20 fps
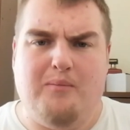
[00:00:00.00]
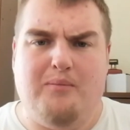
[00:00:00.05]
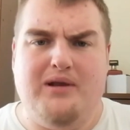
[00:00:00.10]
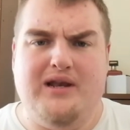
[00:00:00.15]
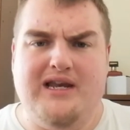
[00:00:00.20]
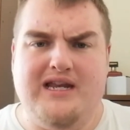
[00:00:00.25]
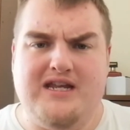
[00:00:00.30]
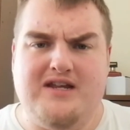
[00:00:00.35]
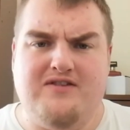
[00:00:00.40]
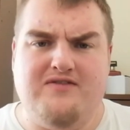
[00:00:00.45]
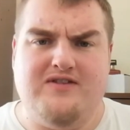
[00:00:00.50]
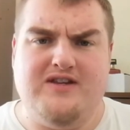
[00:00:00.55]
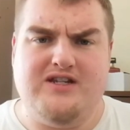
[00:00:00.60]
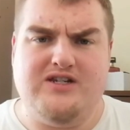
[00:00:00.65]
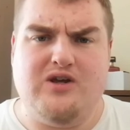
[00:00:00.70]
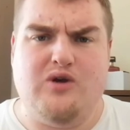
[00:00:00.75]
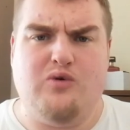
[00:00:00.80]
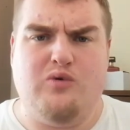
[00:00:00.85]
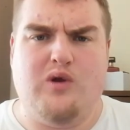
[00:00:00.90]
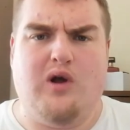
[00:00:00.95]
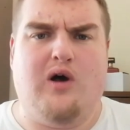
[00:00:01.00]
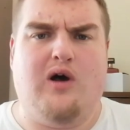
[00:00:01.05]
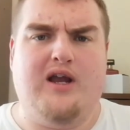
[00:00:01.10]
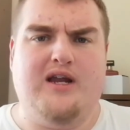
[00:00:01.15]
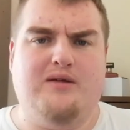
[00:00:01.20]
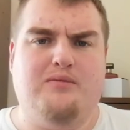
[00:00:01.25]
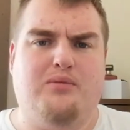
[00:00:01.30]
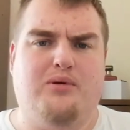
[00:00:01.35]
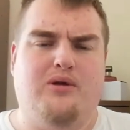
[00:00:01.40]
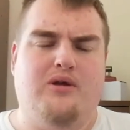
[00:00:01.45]
believed his own
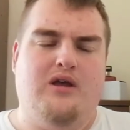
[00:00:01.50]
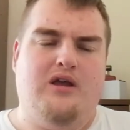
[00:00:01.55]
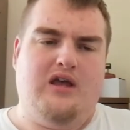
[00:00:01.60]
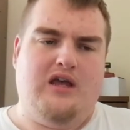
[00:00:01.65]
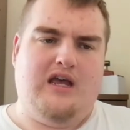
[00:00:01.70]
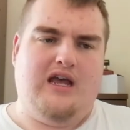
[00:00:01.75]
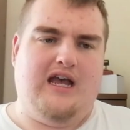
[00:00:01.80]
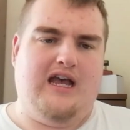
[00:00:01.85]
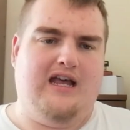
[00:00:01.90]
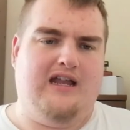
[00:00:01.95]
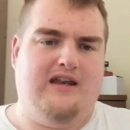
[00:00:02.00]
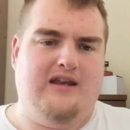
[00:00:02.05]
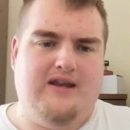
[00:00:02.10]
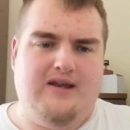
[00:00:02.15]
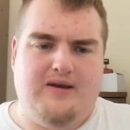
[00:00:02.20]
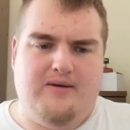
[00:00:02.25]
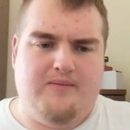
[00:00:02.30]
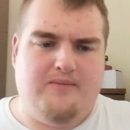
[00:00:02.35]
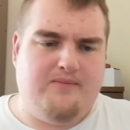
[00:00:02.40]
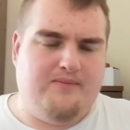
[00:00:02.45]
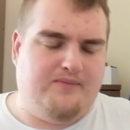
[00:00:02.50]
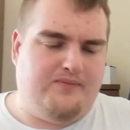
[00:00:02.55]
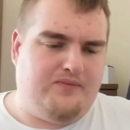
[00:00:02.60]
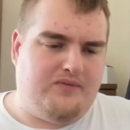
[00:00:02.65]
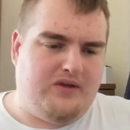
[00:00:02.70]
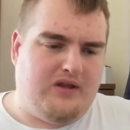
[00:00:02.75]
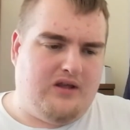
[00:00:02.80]
hype, and